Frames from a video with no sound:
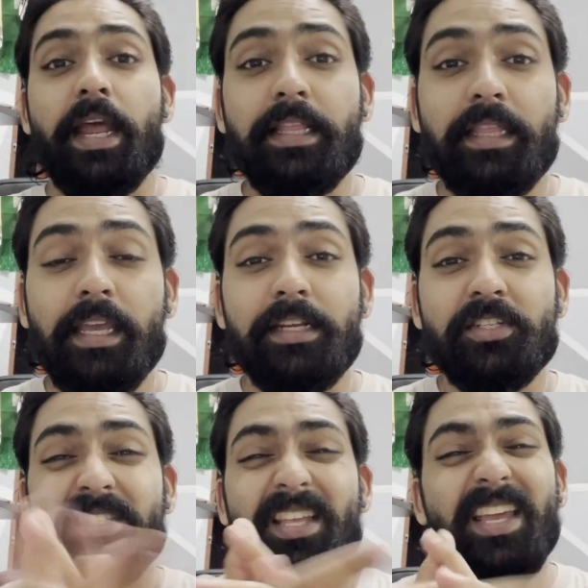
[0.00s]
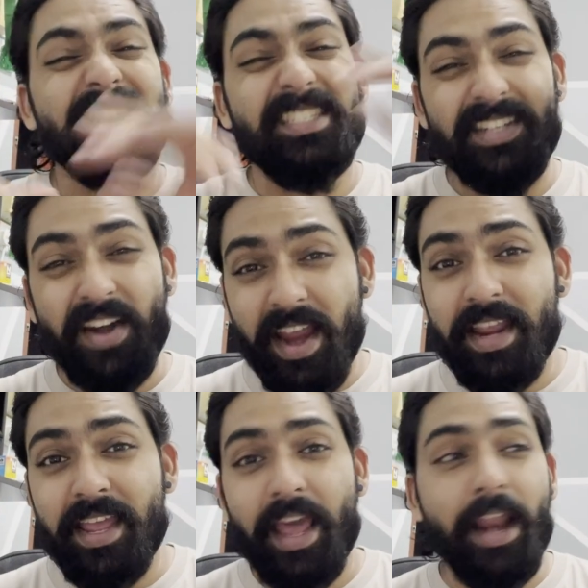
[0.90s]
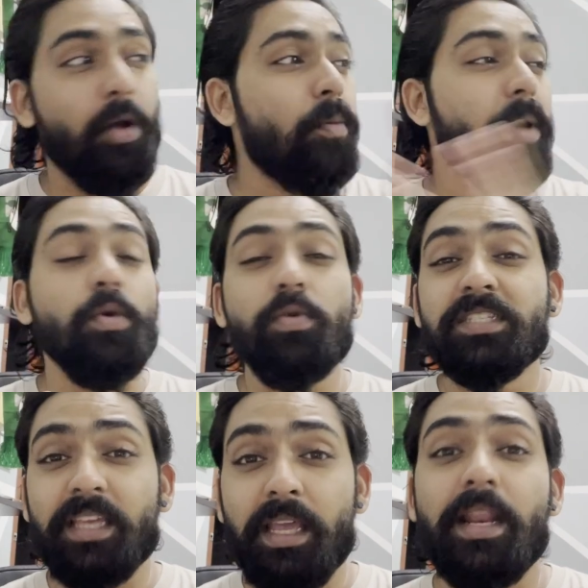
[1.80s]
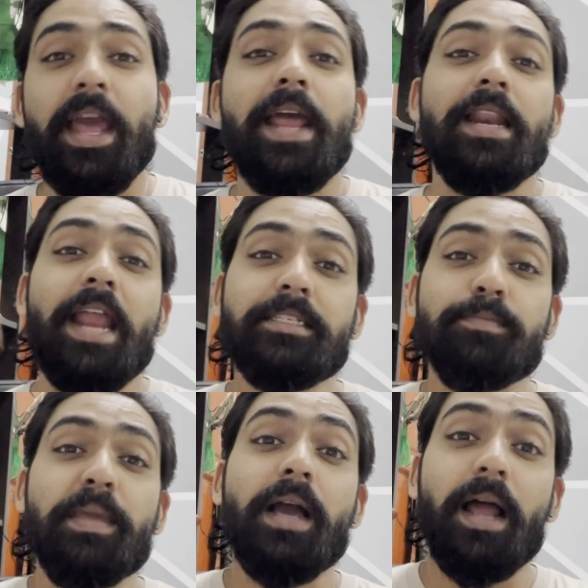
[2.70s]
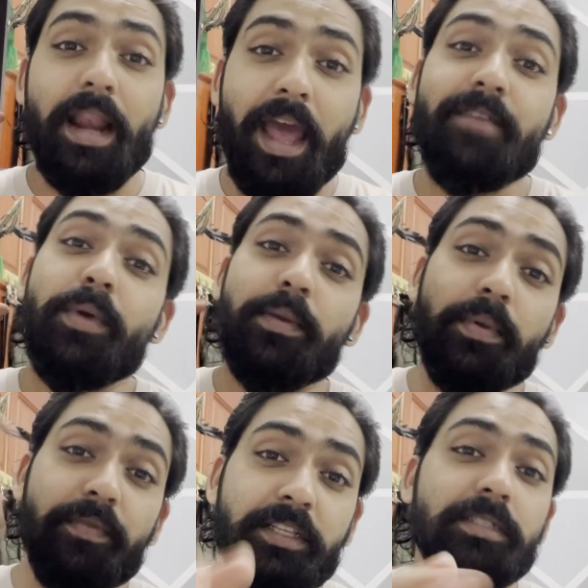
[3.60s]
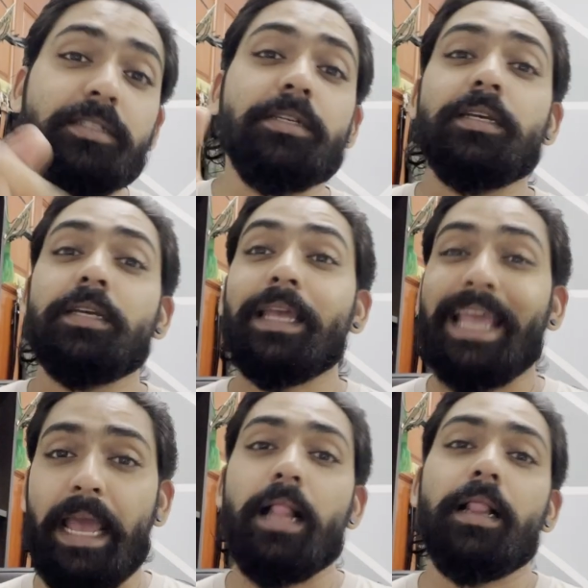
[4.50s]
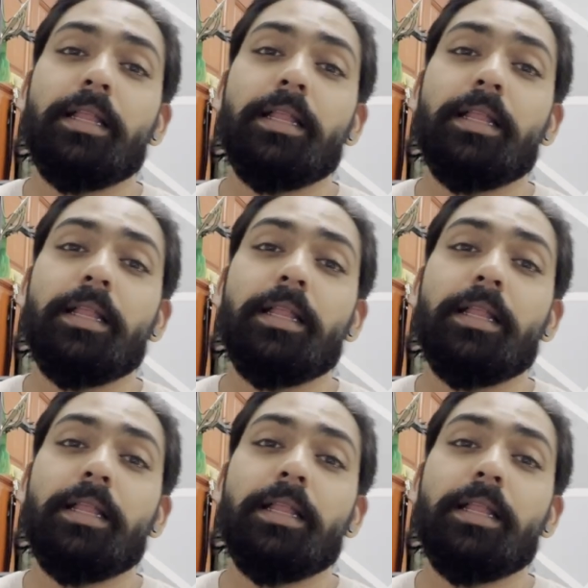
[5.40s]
anything interesting. It's raining and I hope I don't skid. And let's be alive when we reach KL.